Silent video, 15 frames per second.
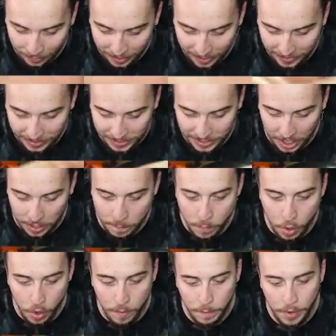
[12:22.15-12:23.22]
We got the sun and
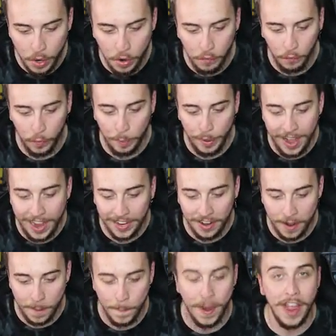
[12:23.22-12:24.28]
moon. Beautiful pack
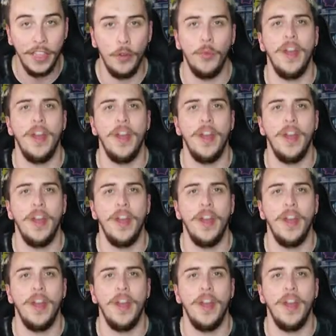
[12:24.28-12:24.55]
art, by the